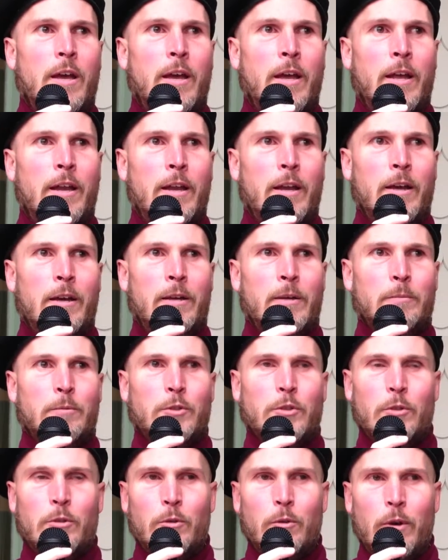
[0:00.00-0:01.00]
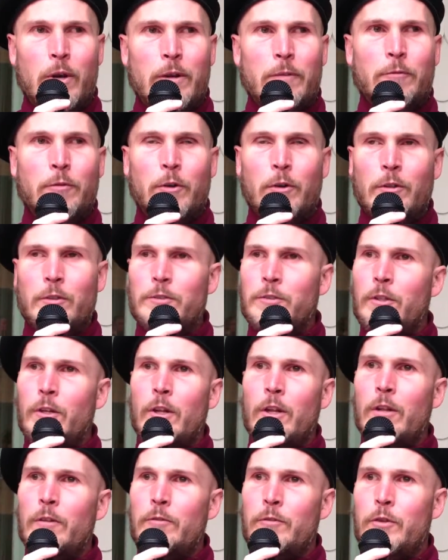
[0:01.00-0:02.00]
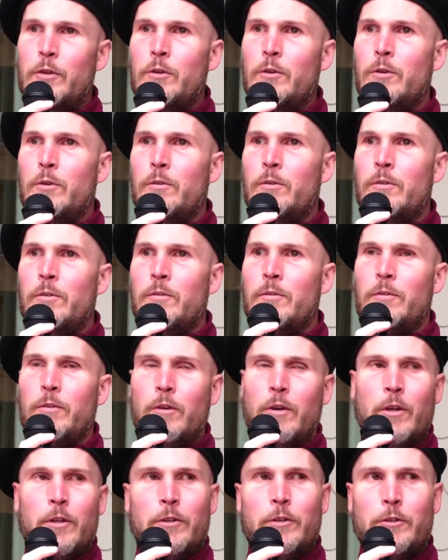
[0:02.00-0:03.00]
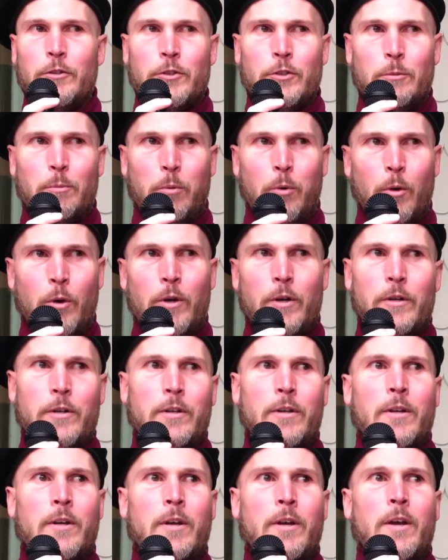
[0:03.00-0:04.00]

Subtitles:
and I am so grateful to all of you for all your support